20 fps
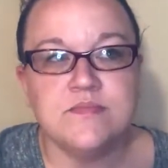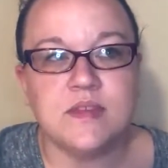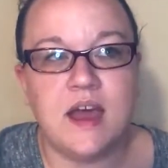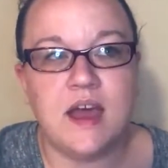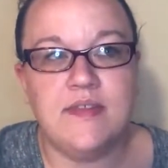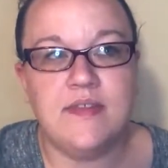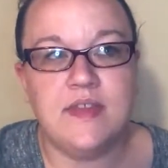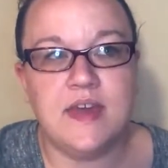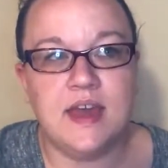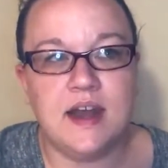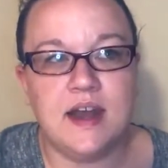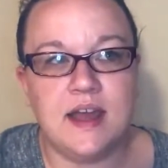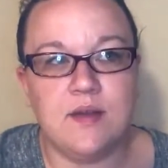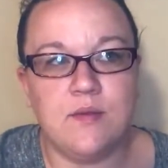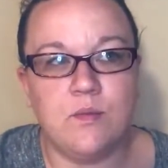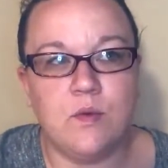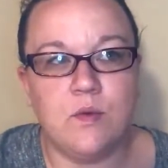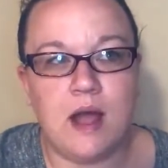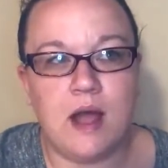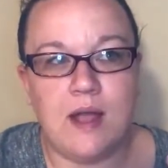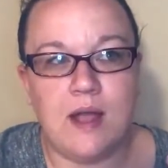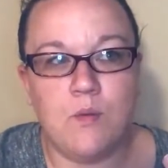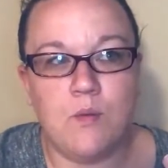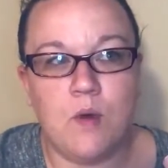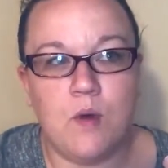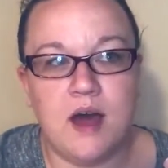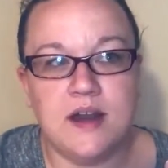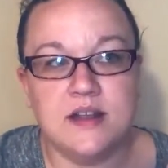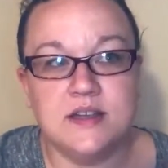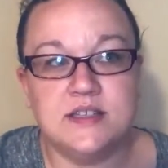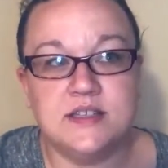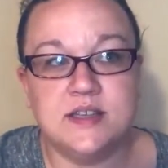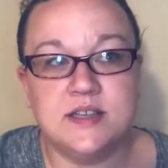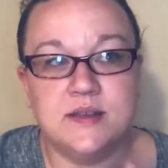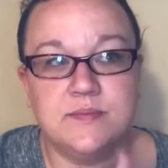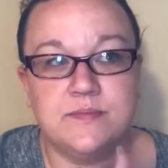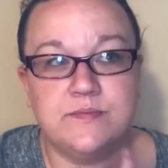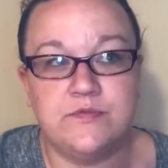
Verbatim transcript: And then I wanted to